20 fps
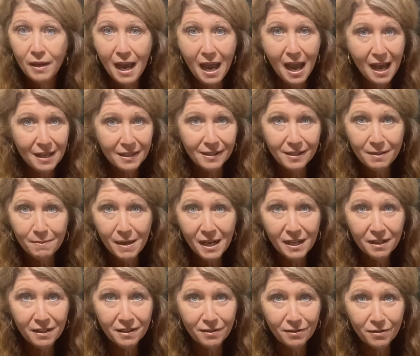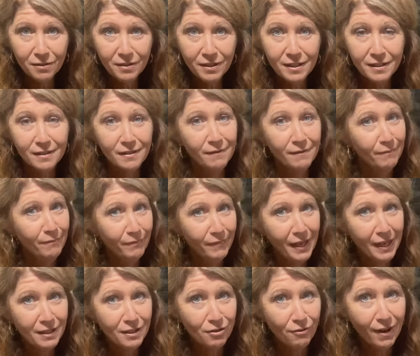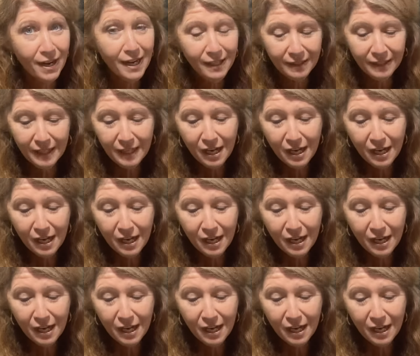as tomato sauce. That's great.